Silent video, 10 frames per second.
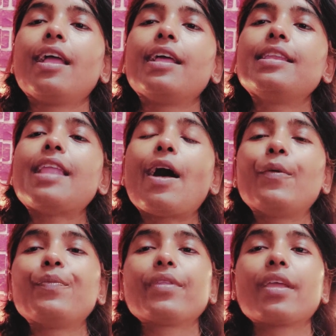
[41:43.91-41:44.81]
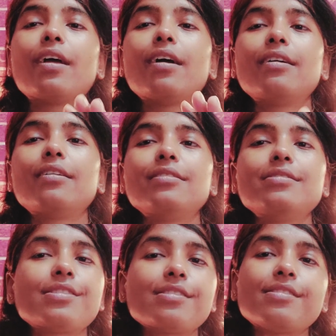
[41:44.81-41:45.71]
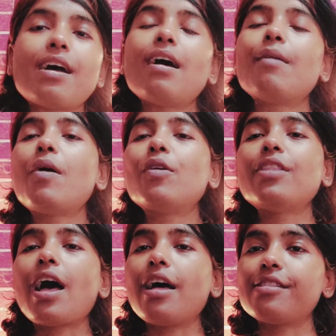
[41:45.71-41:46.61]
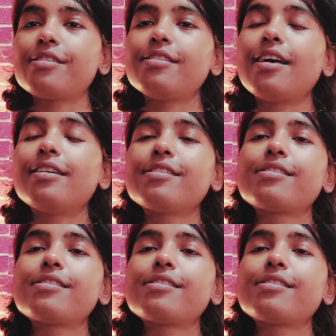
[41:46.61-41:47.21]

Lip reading: Now this is the about the asanas.